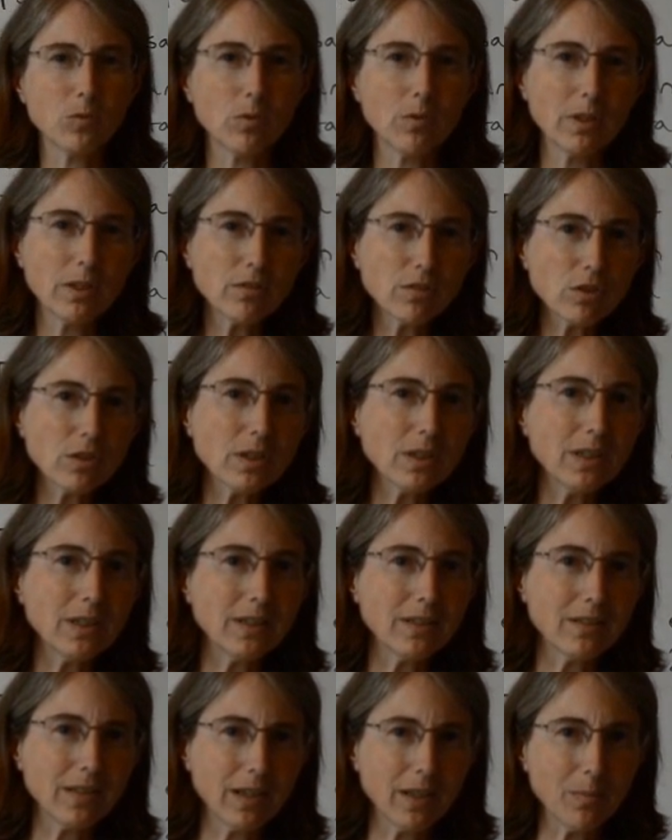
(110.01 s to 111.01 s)
So let's look at
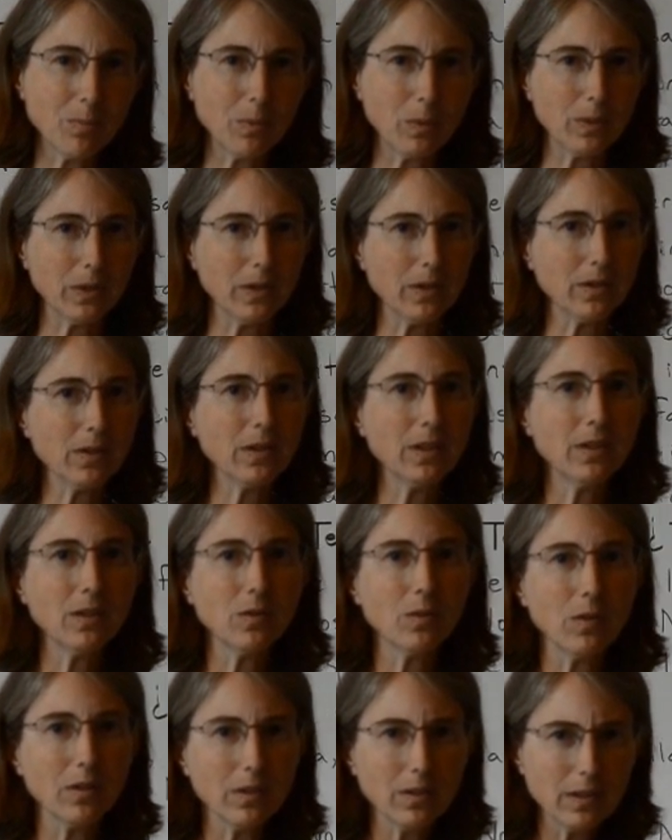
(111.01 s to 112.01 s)
an example here.
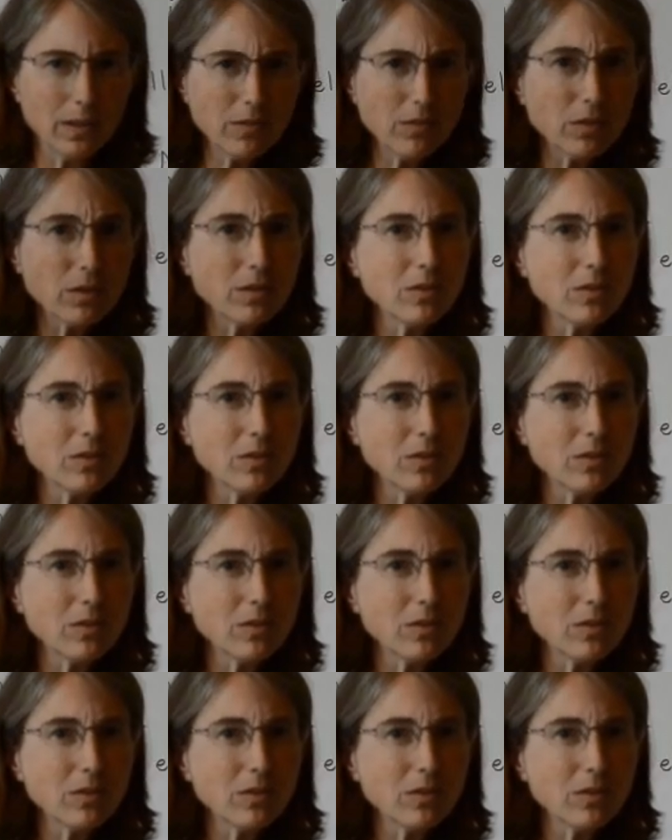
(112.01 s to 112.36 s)
Let's